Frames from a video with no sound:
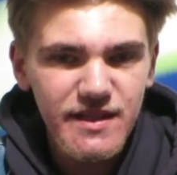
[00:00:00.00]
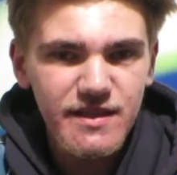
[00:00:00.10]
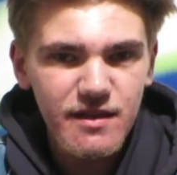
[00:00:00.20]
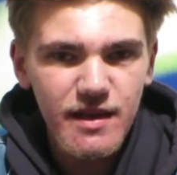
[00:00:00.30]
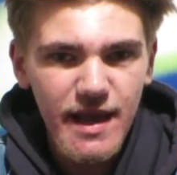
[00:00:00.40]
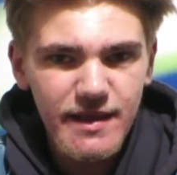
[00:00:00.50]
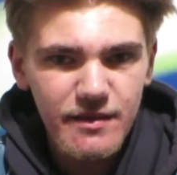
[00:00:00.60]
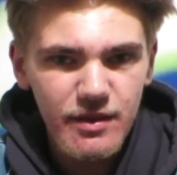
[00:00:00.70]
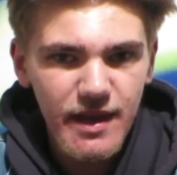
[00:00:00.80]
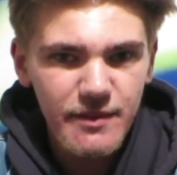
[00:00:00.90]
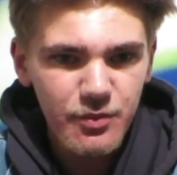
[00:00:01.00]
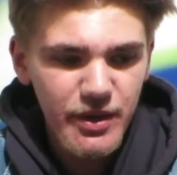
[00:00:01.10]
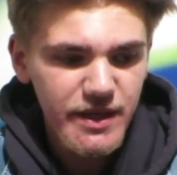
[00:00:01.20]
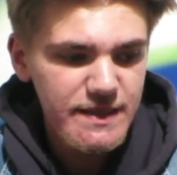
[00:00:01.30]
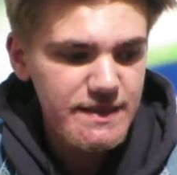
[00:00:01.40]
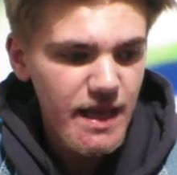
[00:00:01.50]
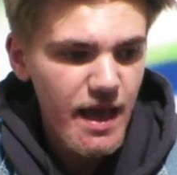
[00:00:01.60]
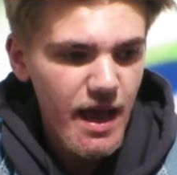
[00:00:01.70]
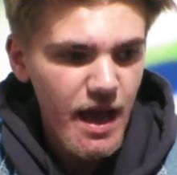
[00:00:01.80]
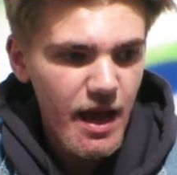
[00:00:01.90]
needed late winners.
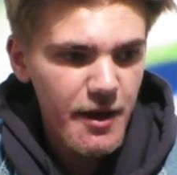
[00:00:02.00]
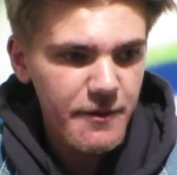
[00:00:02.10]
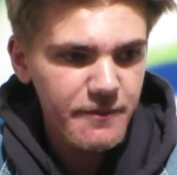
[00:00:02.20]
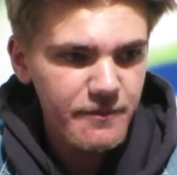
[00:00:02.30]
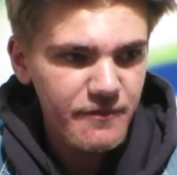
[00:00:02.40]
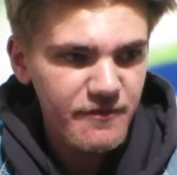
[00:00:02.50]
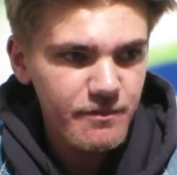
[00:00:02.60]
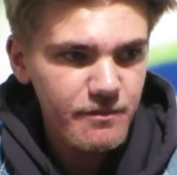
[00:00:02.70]
And